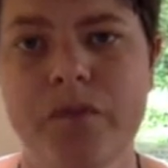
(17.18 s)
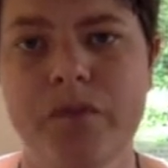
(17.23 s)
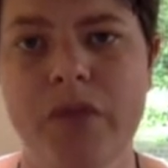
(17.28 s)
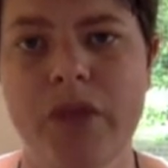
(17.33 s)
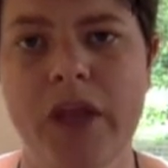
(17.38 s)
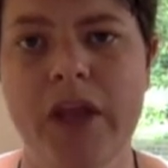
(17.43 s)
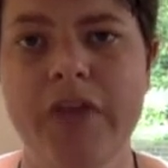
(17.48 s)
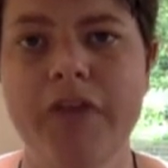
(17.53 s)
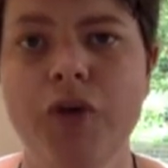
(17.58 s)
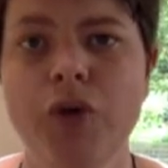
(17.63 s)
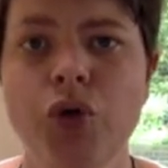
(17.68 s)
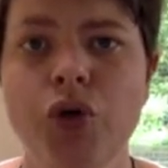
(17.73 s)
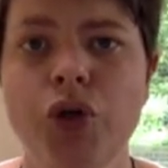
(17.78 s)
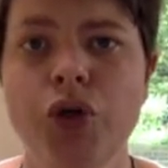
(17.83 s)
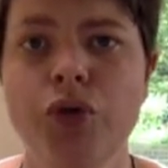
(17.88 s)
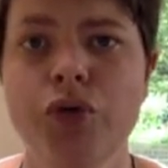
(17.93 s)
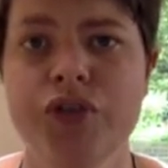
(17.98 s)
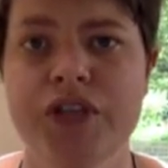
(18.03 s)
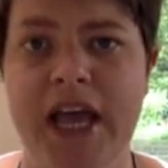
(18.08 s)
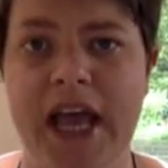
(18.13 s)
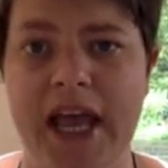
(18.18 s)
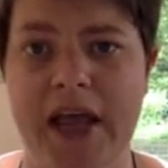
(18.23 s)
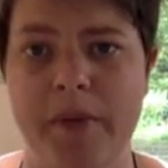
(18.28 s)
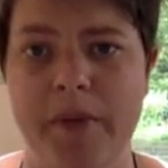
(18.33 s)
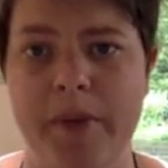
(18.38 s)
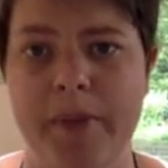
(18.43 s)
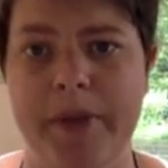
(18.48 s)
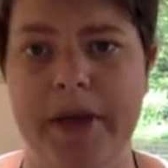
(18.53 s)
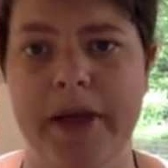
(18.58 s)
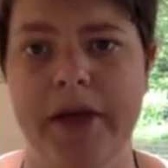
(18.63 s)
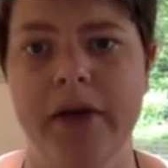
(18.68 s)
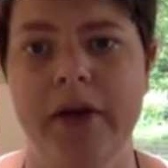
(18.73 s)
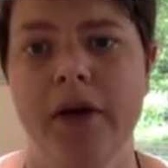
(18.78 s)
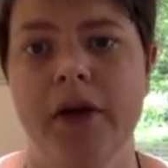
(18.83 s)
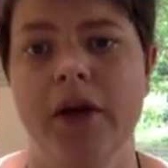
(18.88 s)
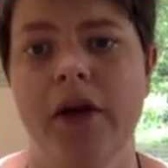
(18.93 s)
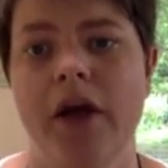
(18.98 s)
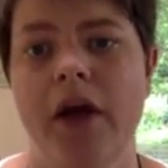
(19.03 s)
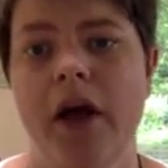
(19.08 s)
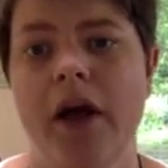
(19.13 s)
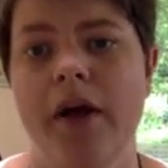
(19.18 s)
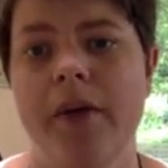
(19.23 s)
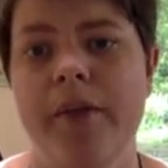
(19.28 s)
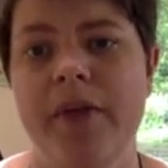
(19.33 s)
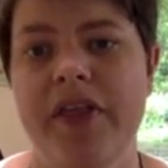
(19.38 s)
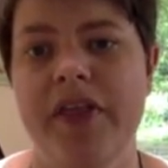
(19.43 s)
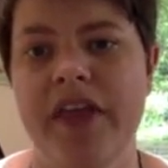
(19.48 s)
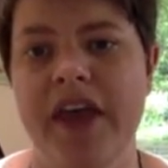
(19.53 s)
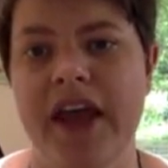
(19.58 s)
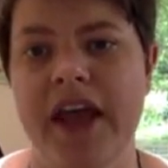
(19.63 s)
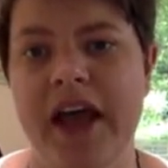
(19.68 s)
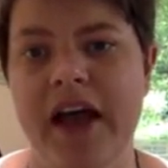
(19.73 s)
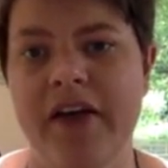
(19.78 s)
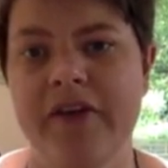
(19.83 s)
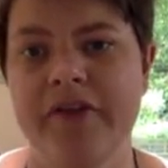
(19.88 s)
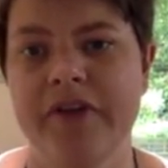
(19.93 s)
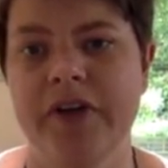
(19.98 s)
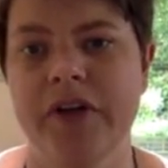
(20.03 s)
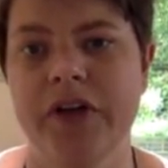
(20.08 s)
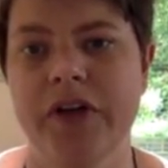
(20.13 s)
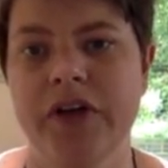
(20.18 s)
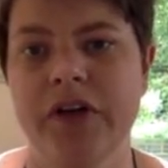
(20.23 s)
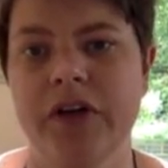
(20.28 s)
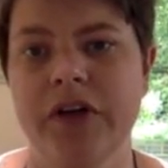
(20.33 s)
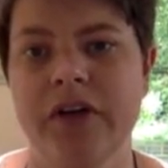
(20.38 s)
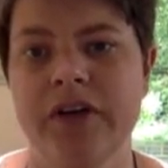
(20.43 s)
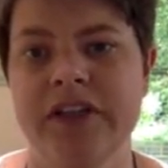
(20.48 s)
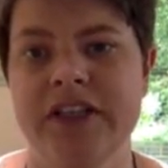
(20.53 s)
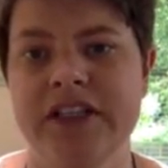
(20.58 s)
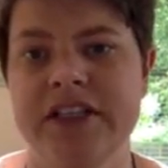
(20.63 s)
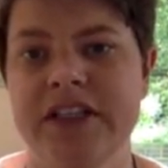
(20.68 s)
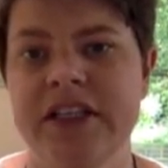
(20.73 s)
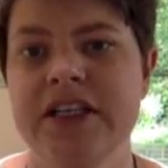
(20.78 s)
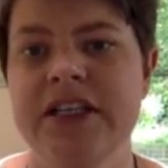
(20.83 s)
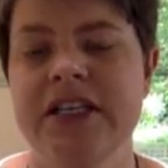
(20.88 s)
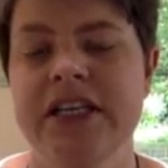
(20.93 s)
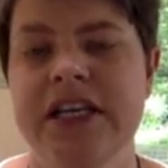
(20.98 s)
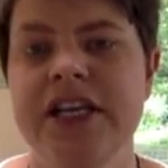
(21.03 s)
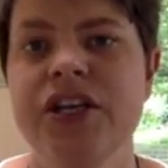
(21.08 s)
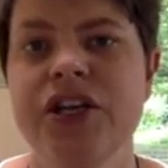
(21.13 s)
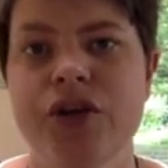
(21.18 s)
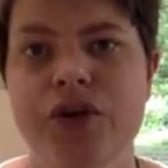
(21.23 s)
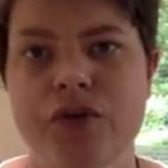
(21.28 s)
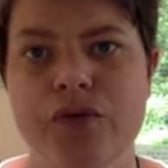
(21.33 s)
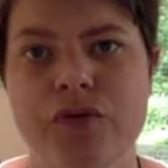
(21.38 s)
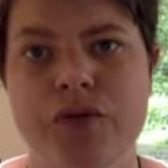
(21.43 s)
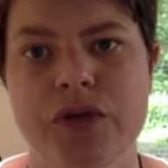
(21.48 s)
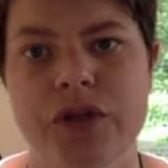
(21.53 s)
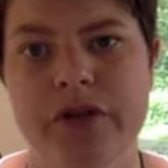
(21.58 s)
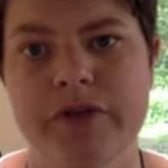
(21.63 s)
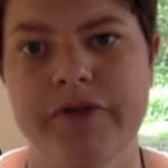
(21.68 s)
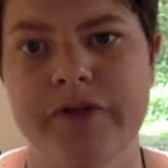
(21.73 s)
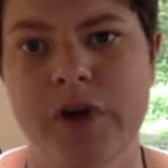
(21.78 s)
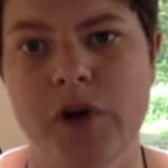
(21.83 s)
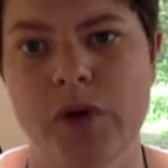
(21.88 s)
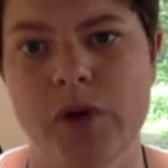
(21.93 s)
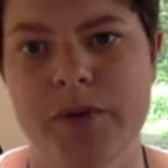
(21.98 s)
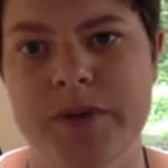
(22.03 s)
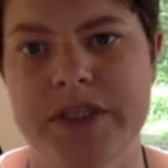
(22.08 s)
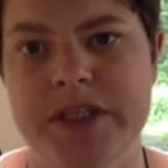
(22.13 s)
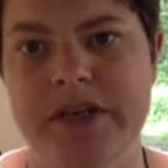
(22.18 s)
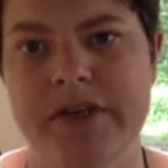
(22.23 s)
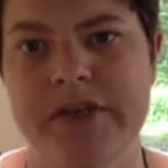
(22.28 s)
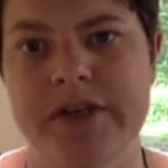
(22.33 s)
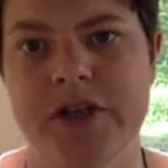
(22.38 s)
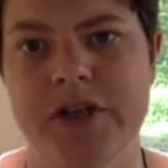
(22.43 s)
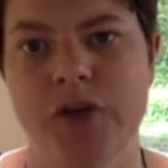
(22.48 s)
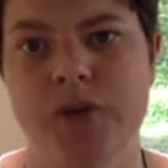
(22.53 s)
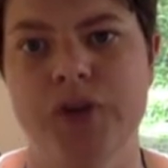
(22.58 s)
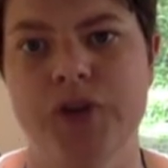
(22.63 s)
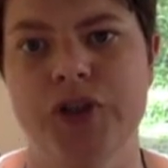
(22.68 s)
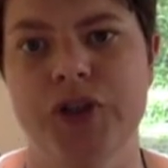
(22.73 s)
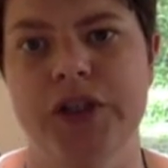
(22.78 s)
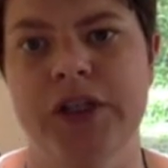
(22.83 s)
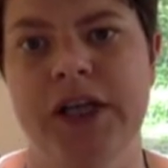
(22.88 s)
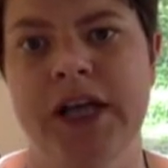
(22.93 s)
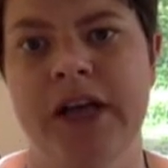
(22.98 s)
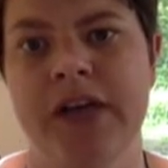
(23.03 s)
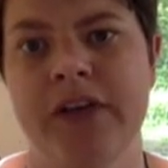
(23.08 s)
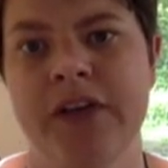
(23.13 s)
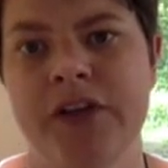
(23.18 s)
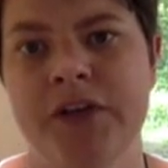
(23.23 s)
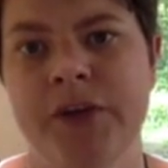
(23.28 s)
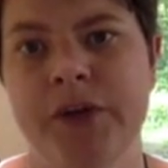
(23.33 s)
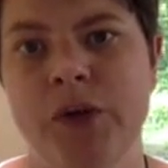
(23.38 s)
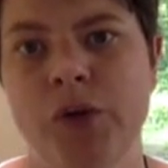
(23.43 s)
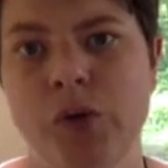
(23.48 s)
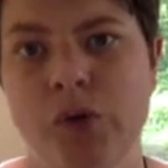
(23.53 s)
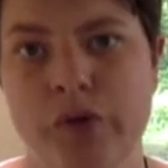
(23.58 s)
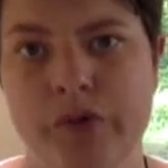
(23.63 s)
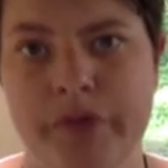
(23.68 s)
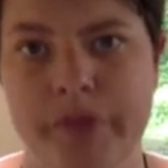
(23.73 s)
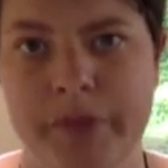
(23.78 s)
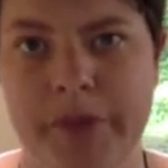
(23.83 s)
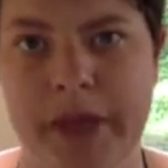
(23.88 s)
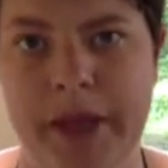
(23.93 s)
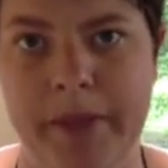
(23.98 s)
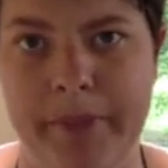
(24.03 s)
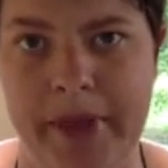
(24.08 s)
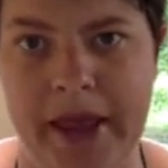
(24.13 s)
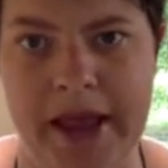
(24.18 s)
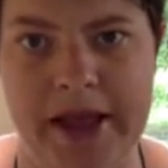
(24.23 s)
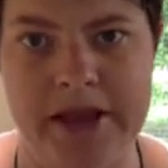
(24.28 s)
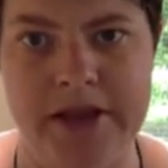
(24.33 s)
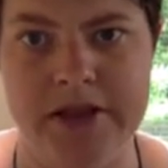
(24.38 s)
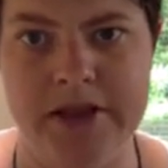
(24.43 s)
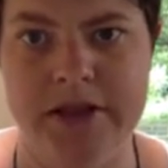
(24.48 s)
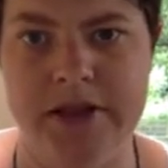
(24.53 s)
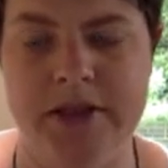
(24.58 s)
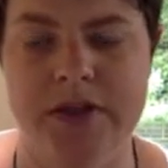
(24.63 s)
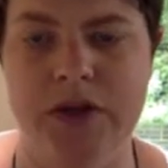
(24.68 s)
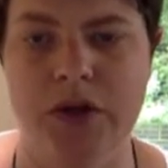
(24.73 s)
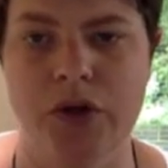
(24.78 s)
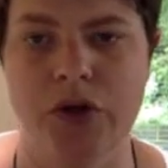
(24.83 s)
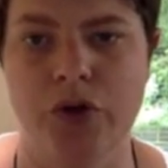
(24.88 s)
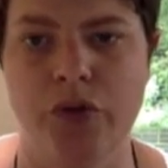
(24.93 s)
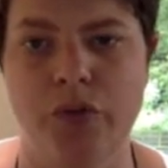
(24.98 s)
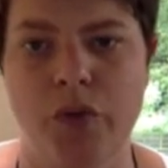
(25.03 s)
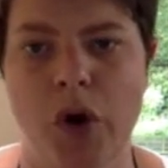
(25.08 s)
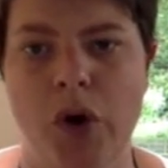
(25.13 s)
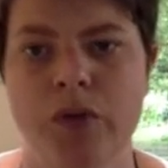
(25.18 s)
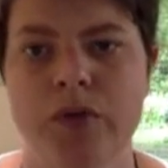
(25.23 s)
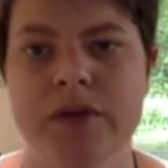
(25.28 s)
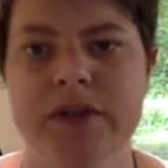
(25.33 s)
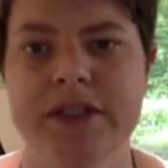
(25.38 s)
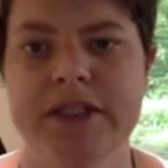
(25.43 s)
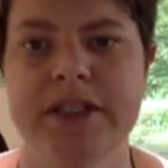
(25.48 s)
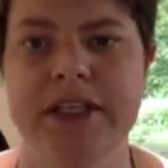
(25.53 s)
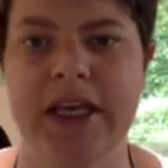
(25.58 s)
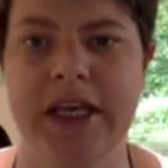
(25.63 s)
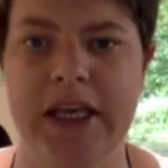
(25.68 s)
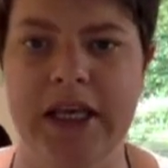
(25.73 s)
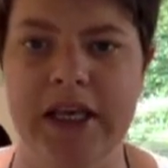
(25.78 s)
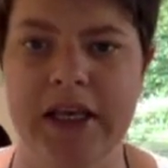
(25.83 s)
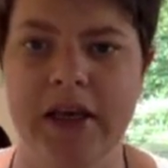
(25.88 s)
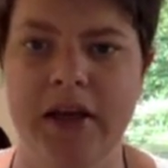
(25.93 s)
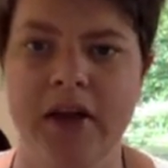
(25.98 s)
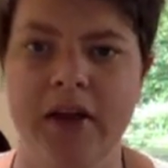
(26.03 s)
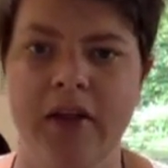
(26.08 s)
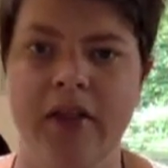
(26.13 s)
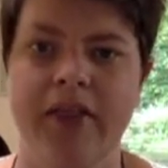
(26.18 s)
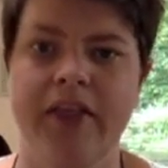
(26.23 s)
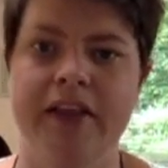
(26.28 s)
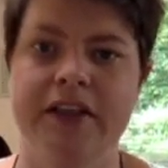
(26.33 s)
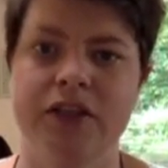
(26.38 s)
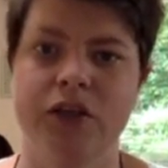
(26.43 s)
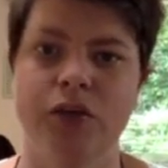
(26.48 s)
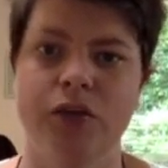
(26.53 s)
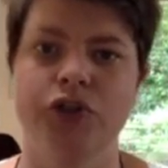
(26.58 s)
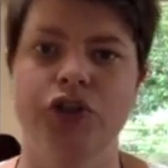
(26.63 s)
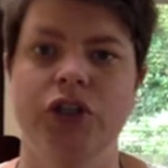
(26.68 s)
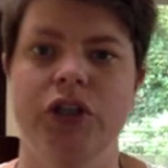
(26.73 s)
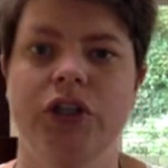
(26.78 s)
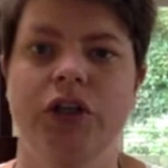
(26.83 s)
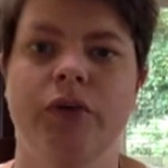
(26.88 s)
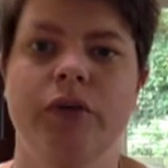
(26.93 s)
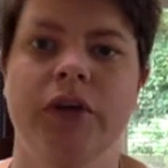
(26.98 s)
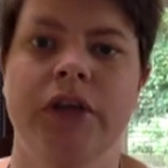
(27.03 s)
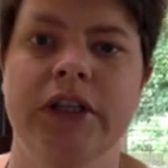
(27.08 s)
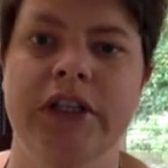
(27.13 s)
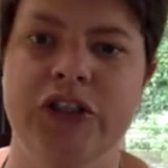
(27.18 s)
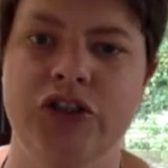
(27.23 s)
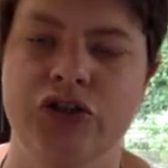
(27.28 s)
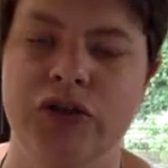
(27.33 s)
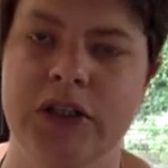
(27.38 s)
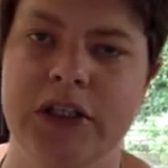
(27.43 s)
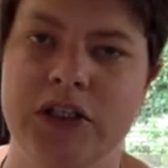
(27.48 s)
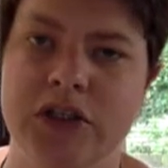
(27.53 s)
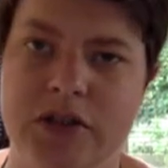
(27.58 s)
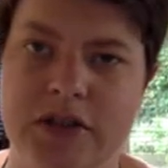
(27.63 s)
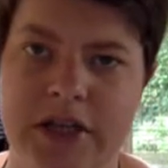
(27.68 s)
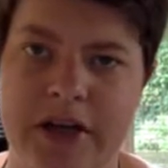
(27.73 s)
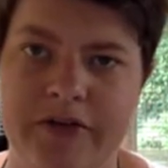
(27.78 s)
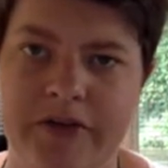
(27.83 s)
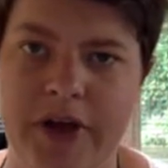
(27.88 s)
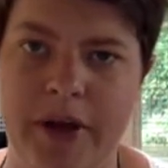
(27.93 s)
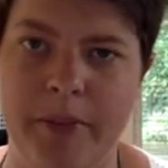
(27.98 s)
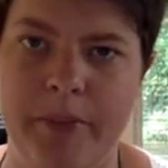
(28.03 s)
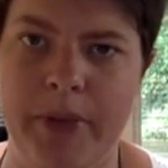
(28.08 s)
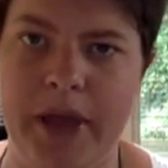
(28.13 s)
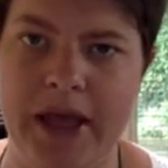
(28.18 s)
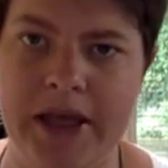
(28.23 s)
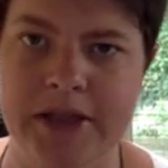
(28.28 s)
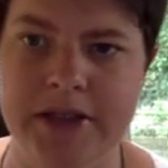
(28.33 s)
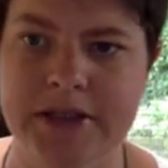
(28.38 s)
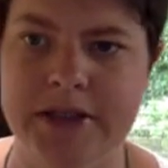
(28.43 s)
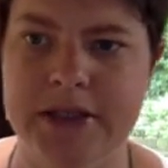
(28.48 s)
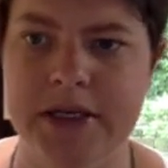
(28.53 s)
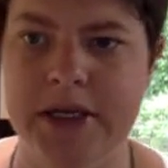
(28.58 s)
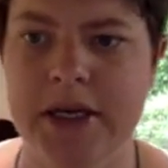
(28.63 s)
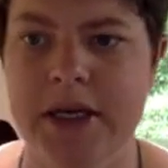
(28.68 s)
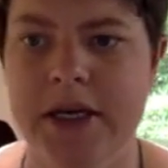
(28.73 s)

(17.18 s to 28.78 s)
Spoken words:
If you're new to Aweber, they have discontinued the follow-up series option and now they do it all from campaigns. So you won't see this option, you will literally just have campaigns.